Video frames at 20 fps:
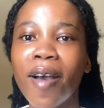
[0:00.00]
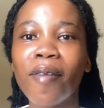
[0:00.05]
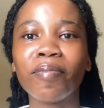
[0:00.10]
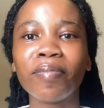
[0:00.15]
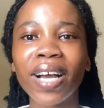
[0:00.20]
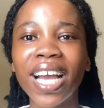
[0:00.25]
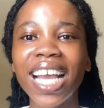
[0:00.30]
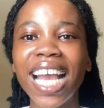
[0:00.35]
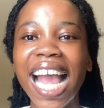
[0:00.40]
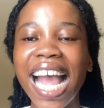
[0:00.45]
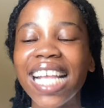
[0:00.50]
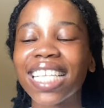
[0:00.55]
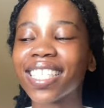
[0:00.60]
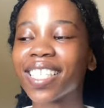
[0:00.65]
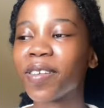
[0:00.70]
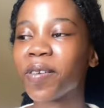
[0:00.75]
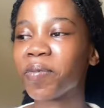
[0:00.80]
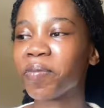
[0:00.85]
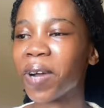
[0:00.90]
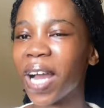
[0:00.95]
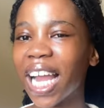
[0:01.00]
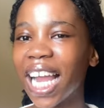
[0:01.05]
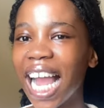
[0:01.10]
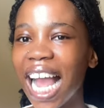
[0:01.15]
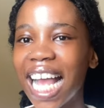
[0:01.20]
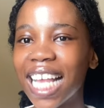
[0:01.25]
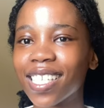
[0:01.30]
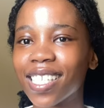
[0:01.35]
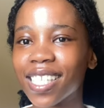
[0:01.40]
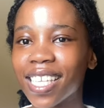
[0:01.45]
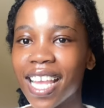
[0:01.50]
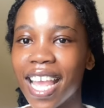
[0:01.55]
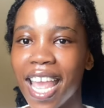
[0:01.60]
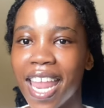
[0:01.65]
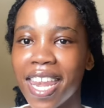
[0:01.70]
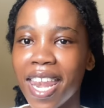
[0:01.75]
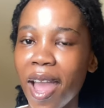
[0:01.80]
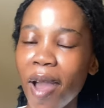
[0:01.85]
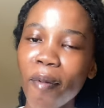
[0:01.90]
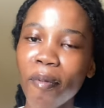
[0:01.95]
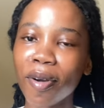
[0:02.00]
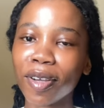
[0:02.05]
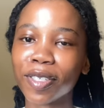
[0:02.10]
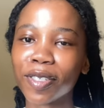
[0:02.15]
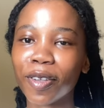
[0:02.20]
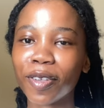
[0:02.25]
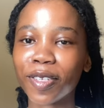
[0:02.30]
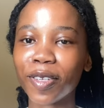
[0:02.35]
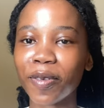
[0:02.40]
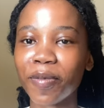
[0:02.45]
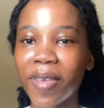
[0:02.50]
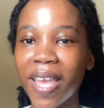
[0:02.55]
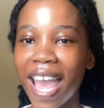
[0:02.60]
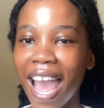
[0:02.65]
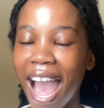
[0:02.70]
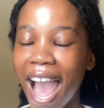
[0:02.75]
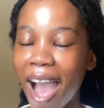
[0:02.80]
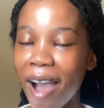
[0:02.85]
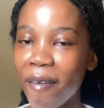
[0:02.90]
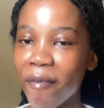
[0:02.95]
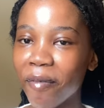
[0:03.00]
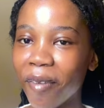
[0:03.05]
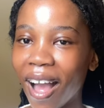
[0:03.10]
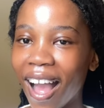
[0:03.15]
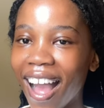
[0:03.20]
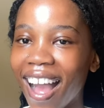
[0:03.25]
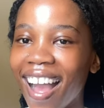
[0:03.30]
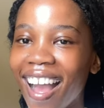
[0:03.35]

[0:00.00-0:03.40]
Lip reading: Magazi. Now go so the amber.